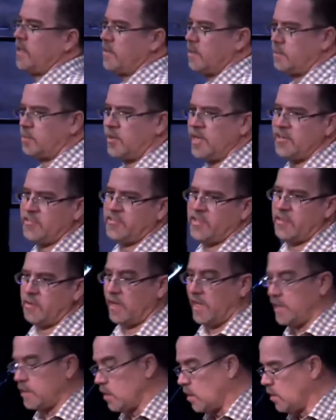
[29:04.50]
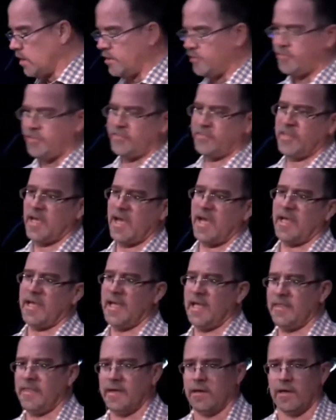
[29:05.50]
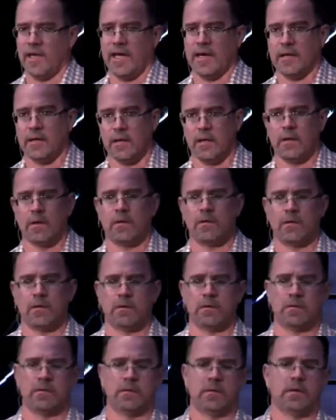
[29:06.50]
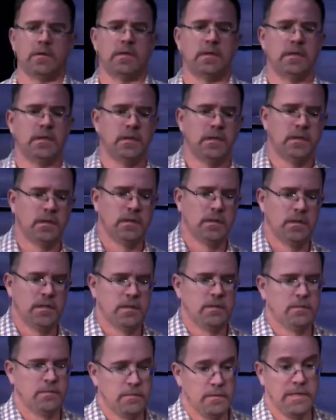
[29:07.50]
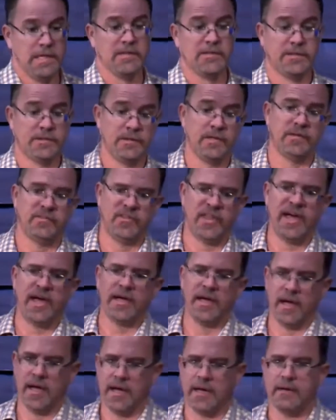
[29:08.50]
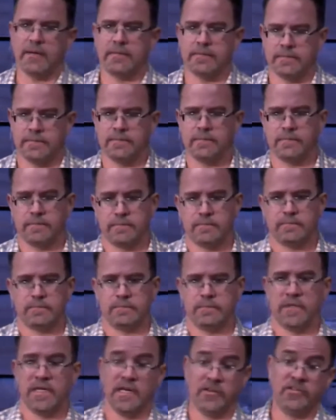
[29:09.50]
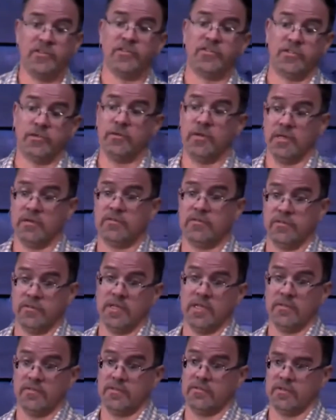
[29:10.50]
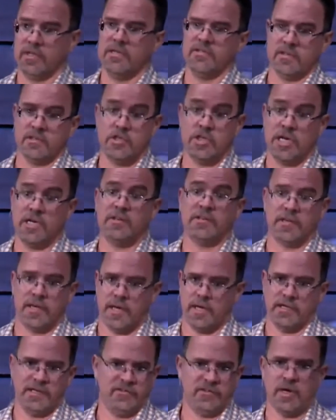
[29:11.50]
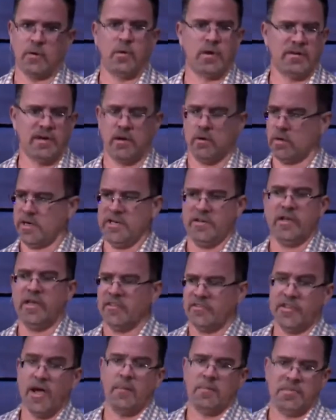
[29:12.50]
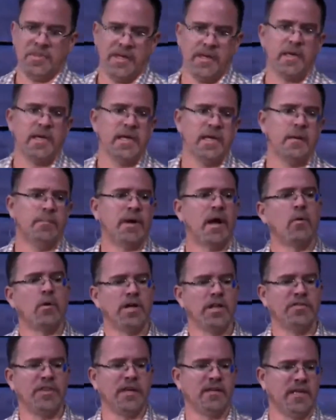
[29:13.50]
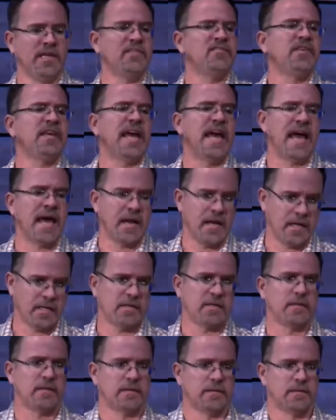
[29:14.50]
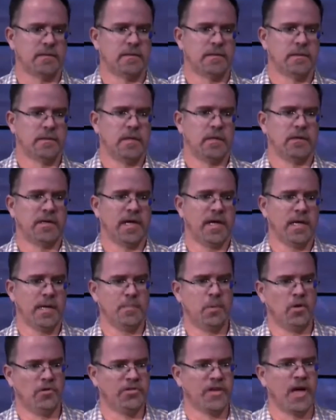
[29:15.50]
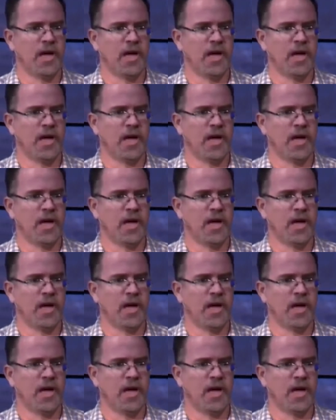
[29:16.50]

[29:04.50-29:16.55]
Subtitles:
and the priest, and they're like, "Oh, here's this guy," and they're like, "Oh, it's that guy. He's a Gentile. He's not one of us, or he's something." But I want you to think he's the addict. Okay, he pulls